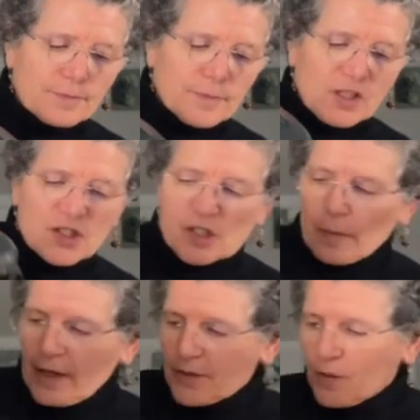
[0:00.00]
It just
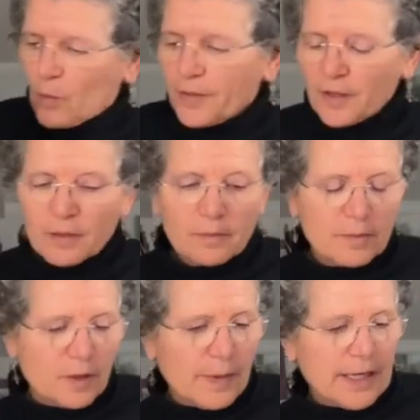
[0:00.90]
depends on what
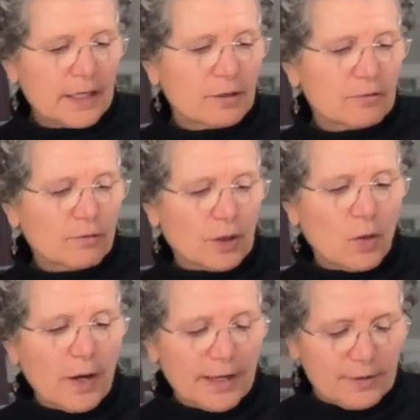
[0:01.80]
the painting
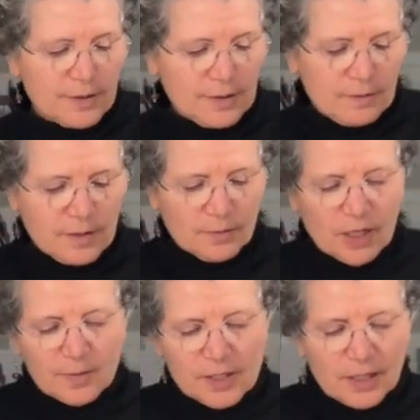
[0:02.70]
requires.
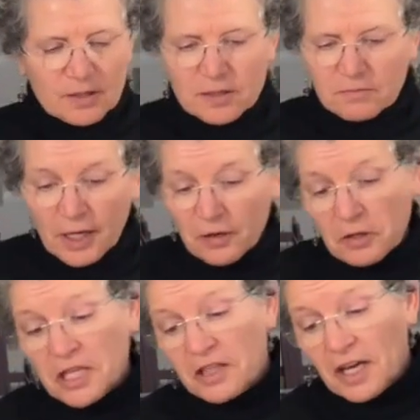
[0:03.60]
Sometimes I don't
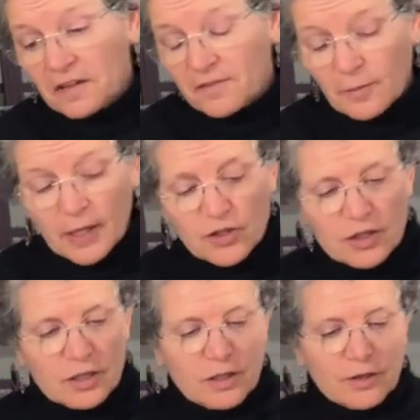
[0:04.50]
need that information
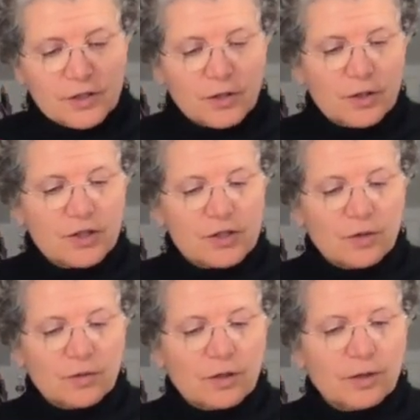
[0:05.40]
in there, so I just
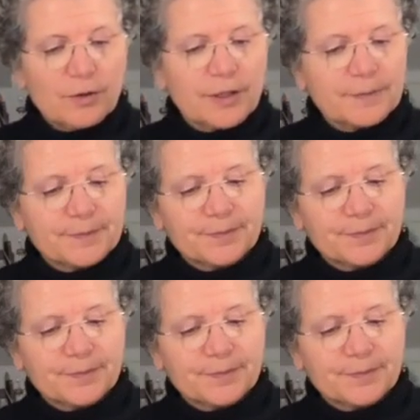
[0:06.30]
don't include it.